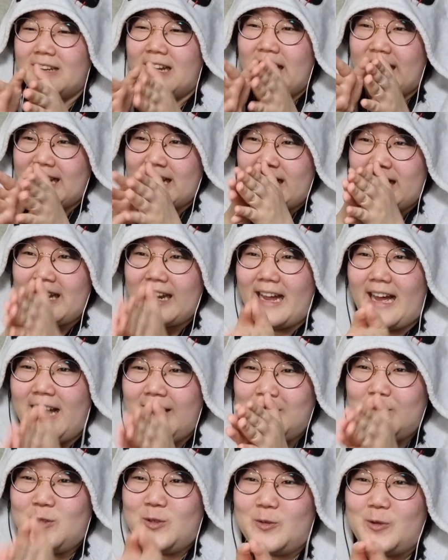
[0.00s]
like a
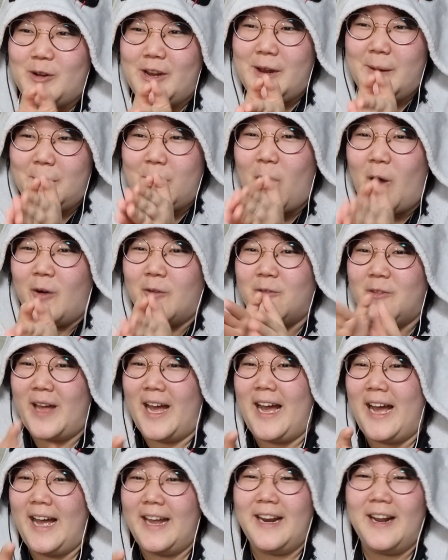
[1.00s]
live stream of
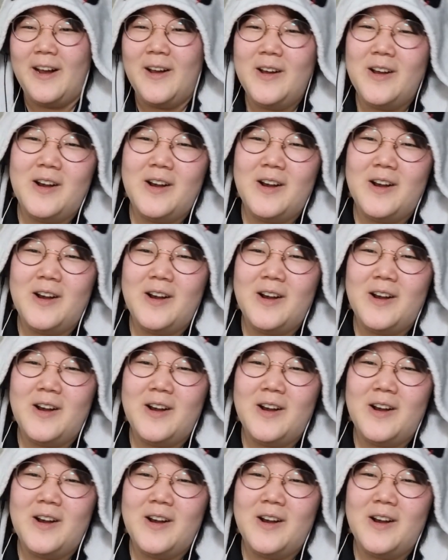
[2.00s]
that,